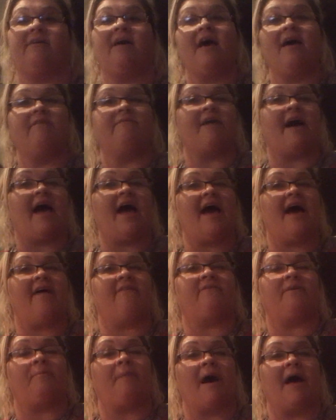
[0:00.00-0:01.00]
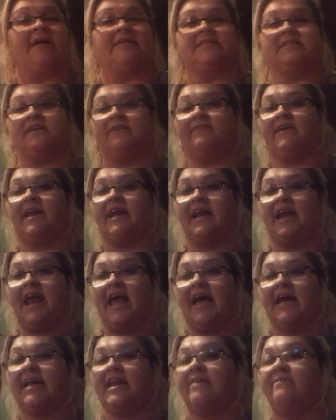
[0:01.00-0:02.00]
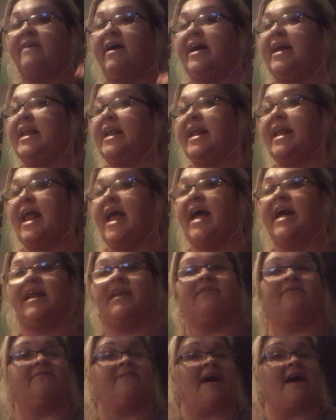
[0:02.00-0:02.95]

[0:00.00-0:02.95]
If I have a positive and a negative, I get a negative.